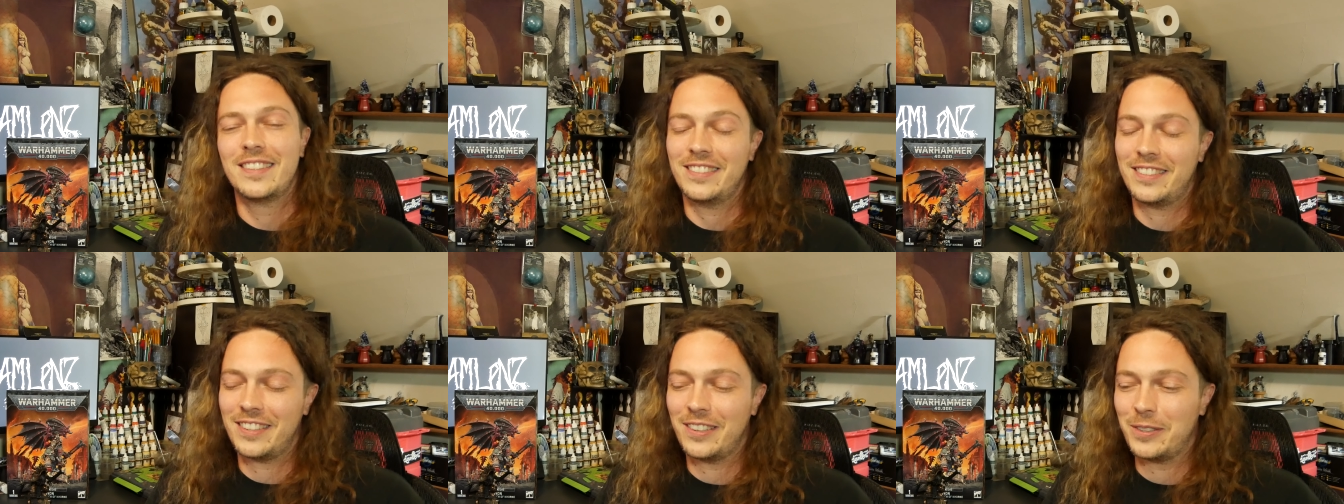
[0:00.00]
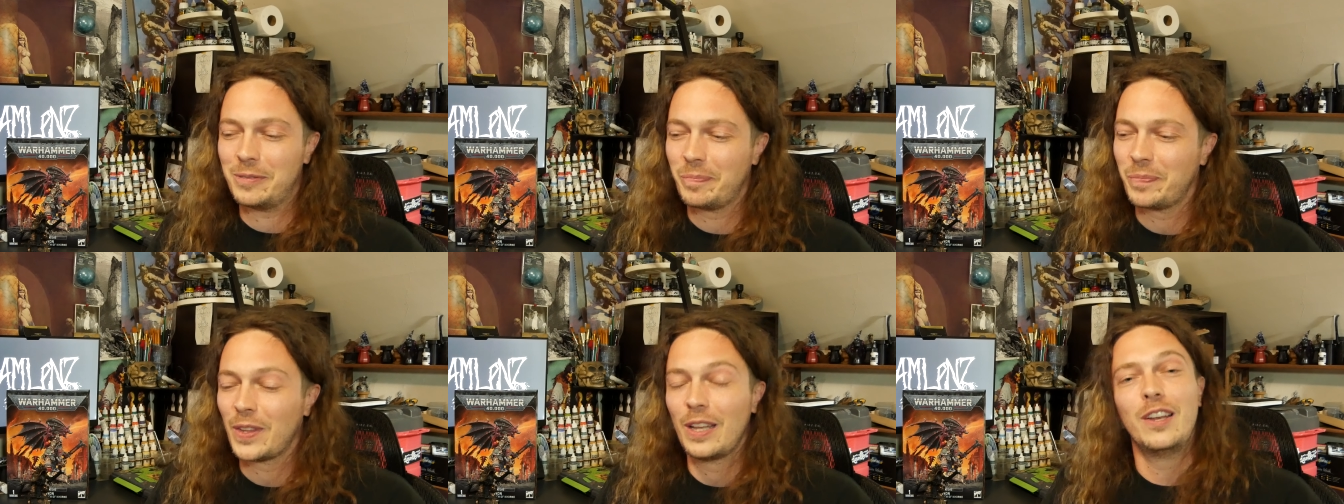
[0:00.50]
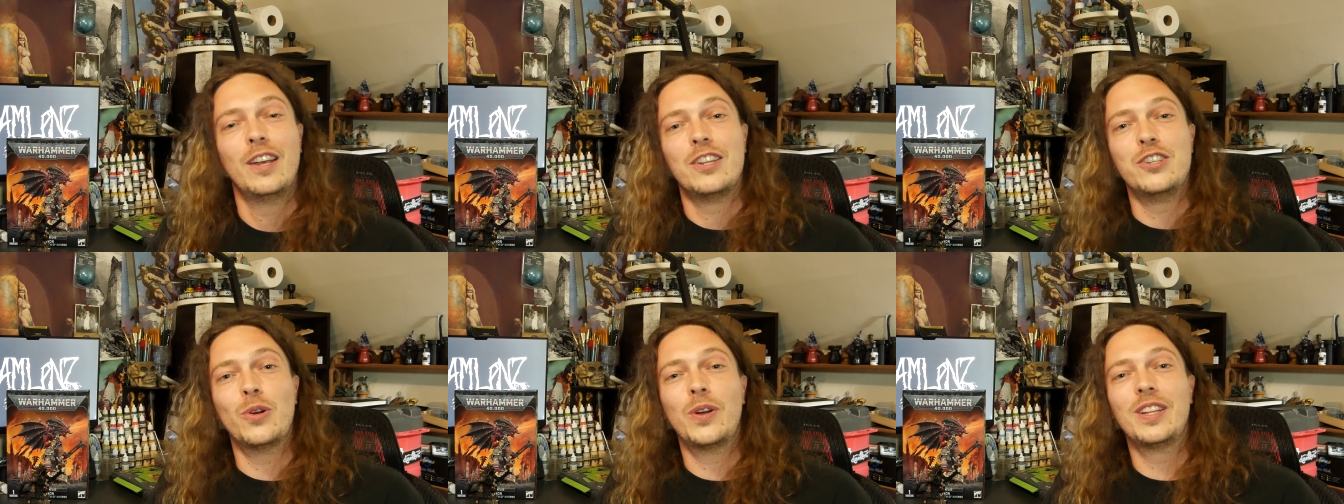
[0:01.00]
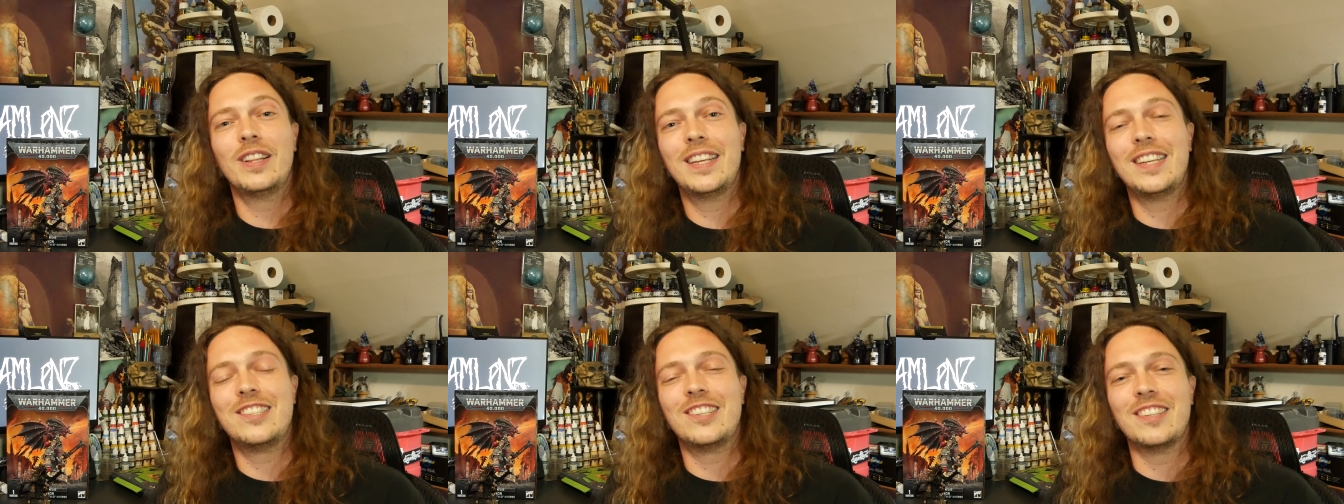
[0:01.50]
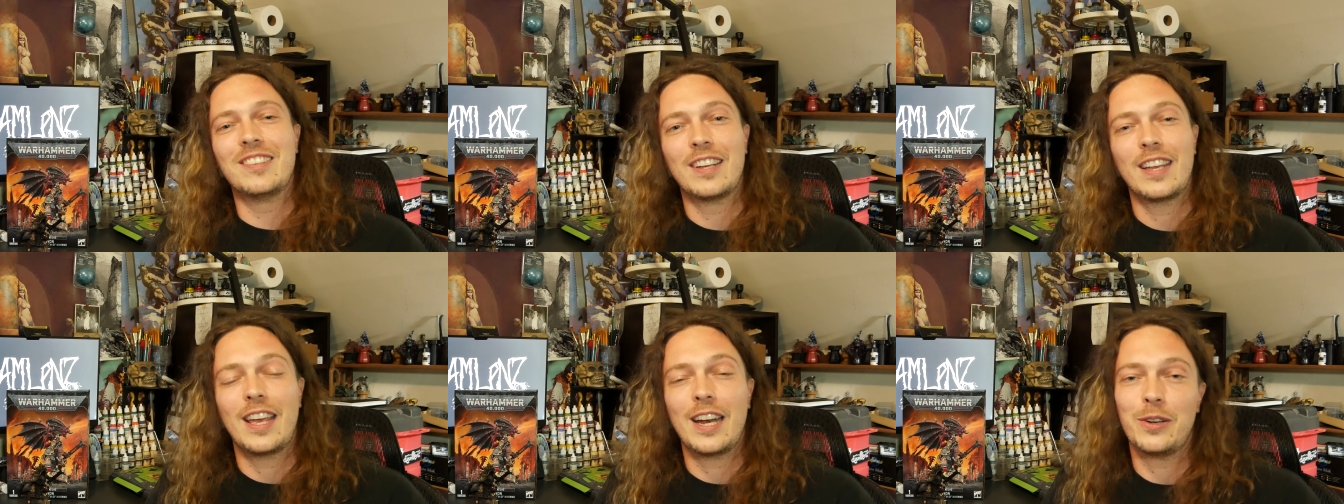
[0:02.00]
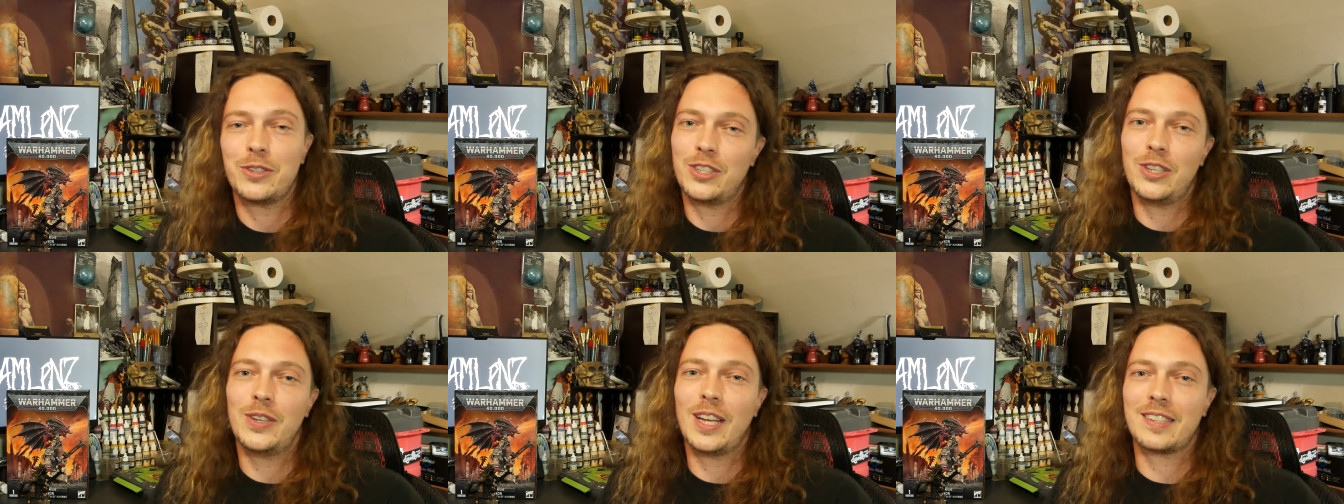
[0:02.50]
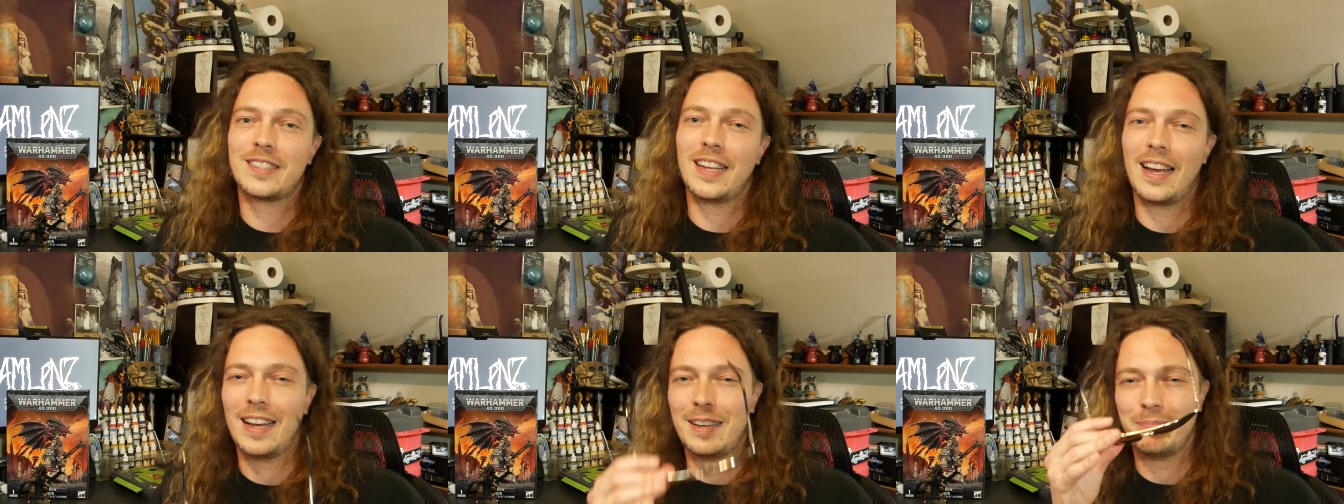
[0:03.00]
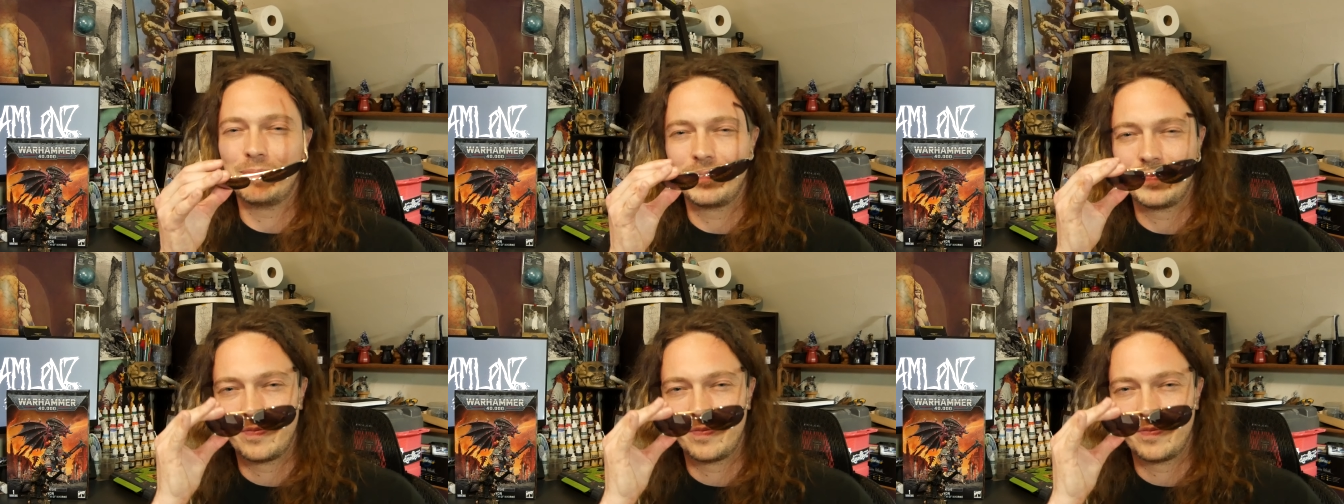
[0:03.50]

So, join the Legion, and I'll see you next time.